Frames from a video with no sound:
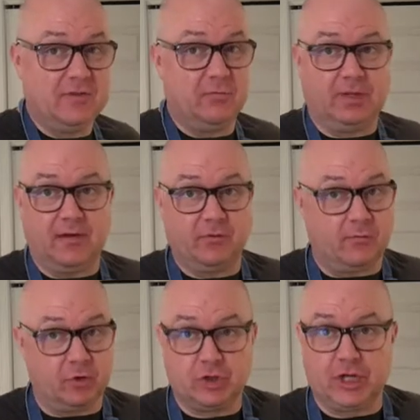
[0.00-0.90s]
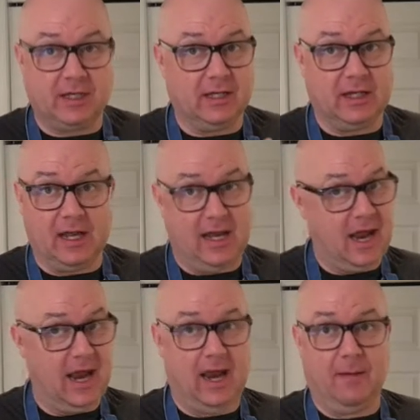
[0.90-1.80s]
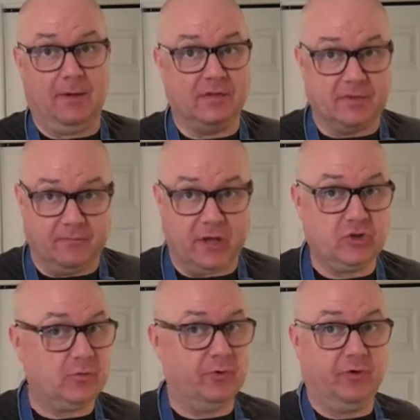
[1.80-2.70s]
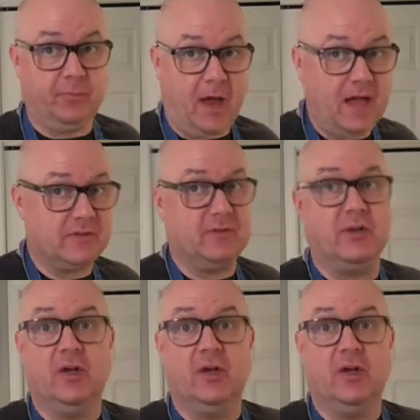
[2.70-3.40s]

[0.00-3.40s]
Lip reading: with leftover chicken and ham and some vegetables, pasta,